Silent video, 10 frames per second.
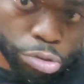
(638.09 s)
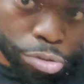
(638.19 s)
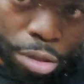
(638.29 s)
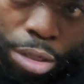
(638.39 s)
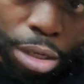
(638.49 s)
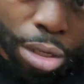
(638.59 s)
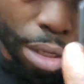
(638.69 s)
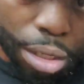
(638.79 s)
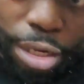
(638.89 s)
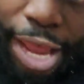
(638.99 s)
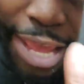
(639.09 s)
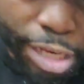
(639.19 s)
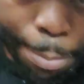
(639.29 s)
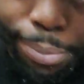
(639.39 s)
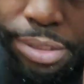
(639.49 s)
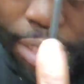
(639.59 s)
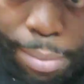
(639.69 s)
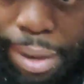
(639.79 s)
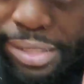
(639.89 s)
you. 90% of my